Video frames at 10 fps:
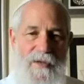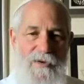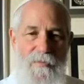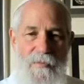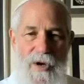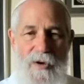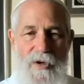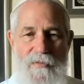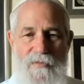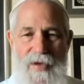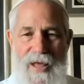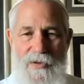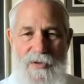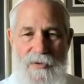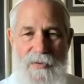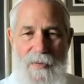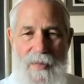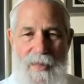numerical value